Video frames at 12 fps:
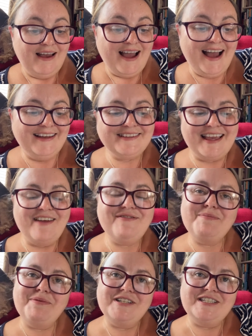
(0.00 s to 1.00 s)
ask
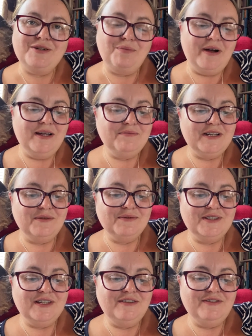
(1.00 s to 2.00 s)
everybody to wipe down
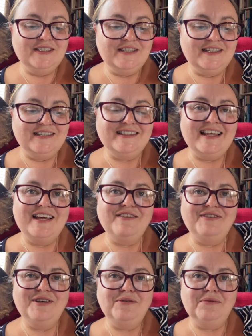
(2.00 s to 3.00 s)
surfaces they
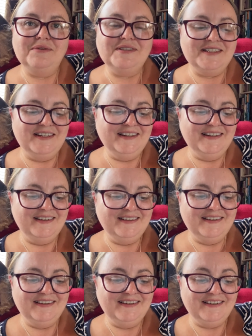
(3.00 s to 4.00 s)
have used.
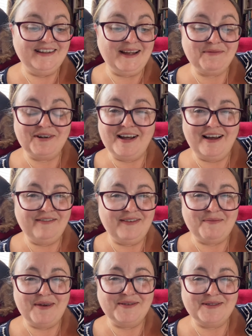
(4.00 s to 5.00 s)
I'm going to have a
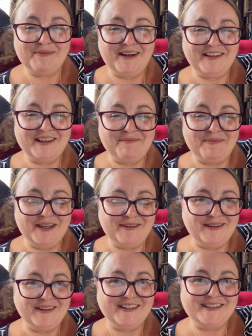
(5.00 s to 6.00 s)
most sparkling
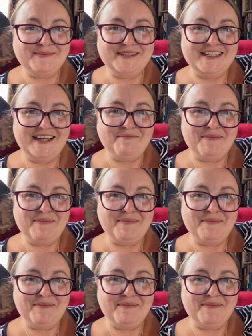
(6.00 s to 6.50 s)
bathroom because I'll be saying,